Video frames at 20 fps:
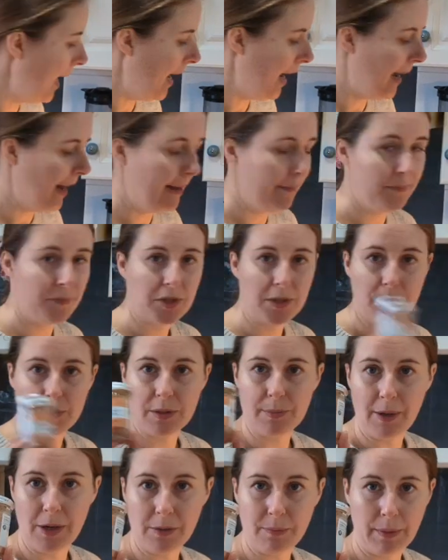Some
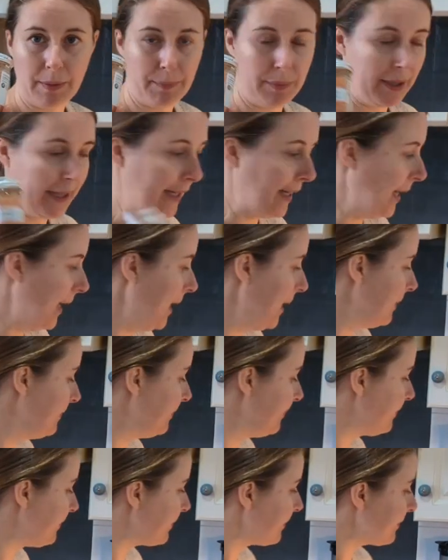smoked
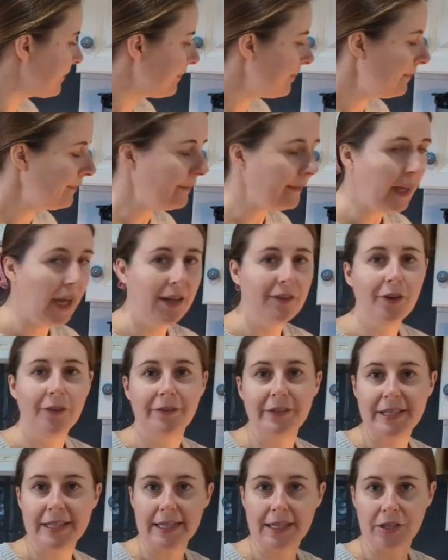paprika and
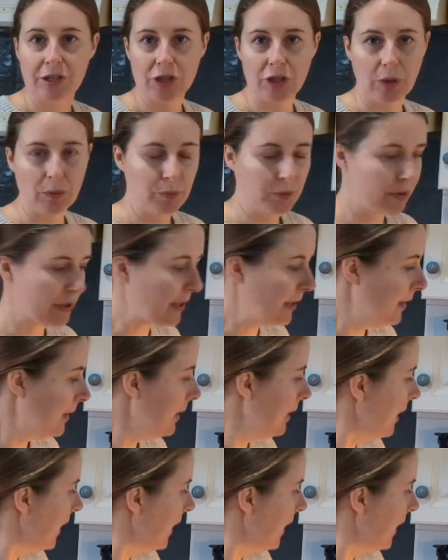obviously salt.